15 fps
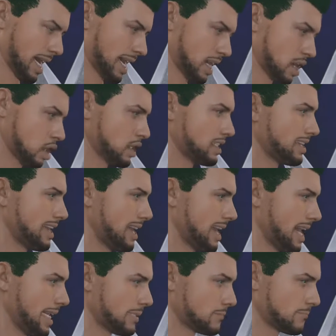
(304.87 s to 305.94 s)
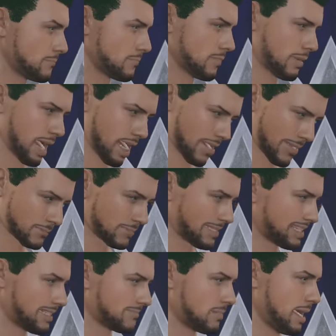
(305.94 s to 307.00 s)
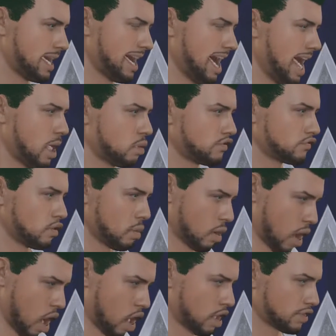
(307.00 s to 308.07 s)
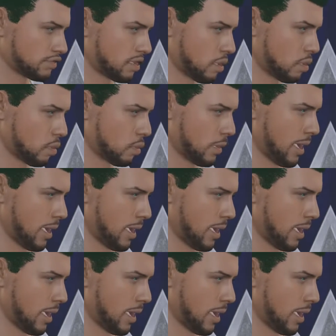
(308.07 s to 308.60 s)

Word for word: Looks like it. Let me spell it out for all of you.